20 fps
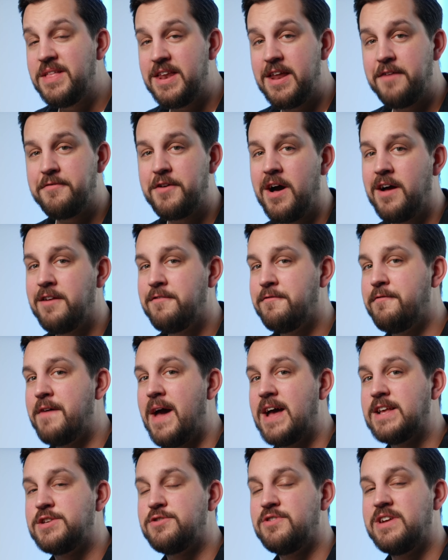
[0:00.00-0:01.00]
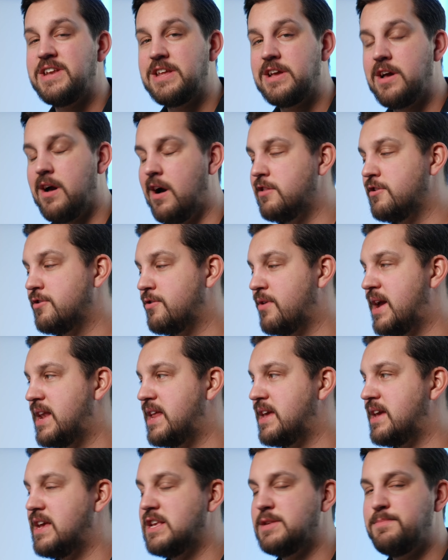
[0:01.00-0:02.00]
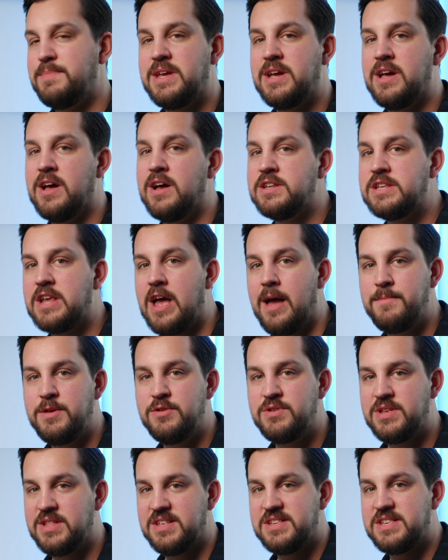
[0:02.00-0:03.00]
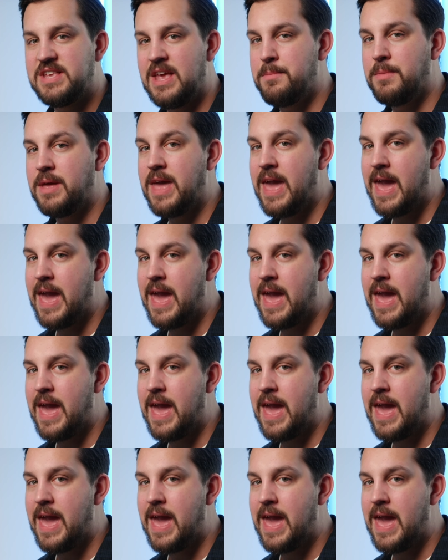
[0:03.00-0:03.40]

way that I've gotten faster in color grading is because I'm using the same